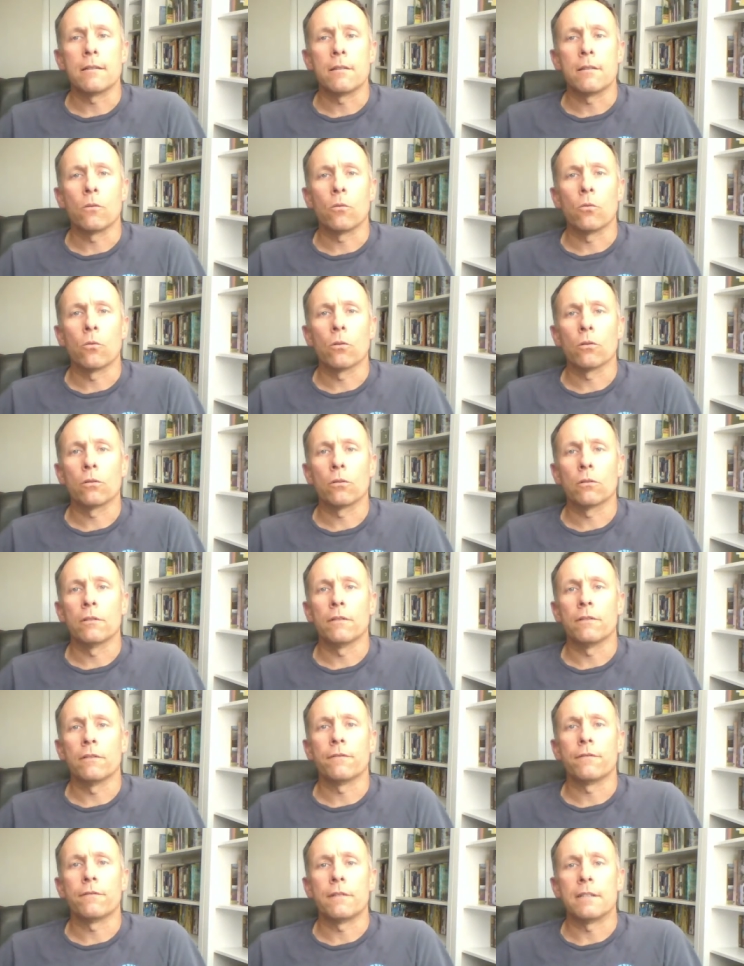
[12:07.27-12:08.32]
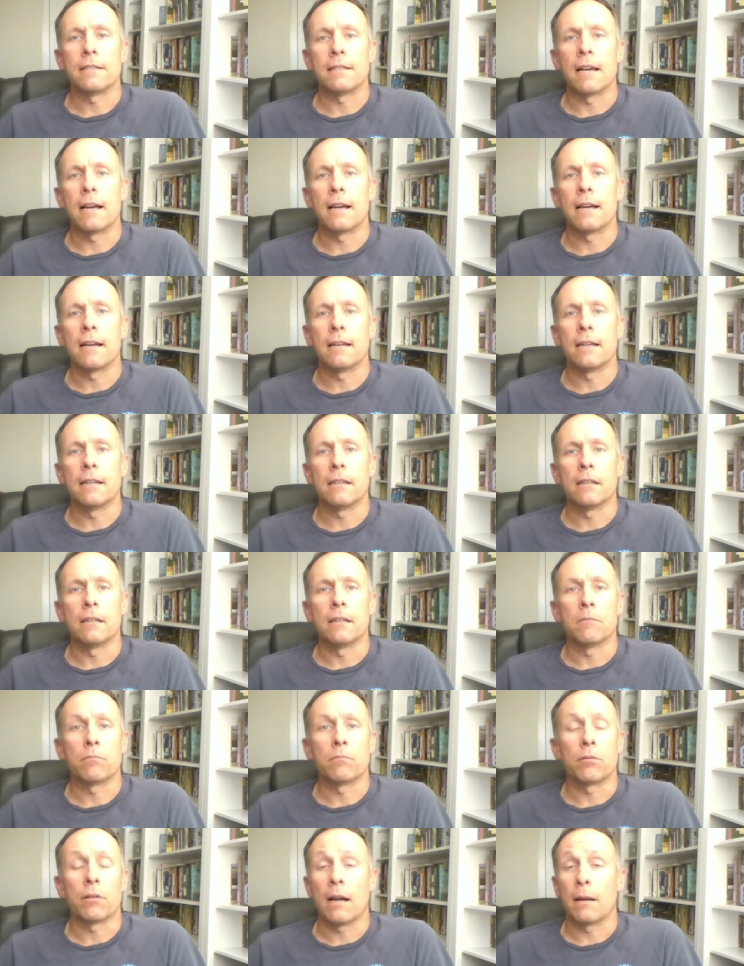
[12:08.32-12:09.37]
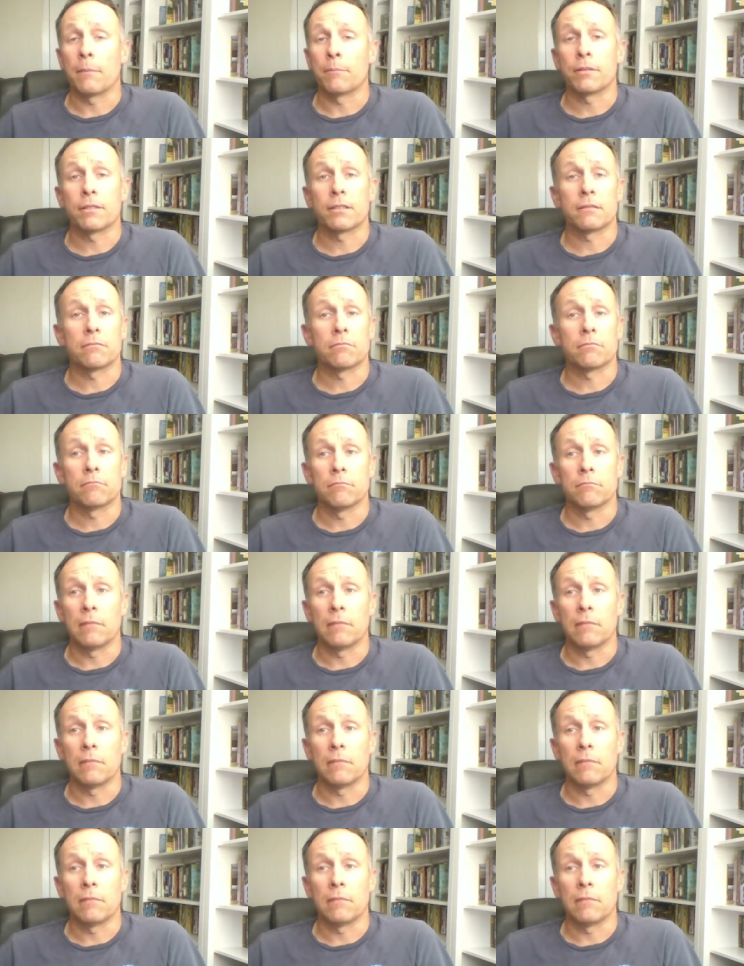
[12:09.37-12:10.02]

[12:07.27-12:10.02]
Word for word: the world of design and perhaps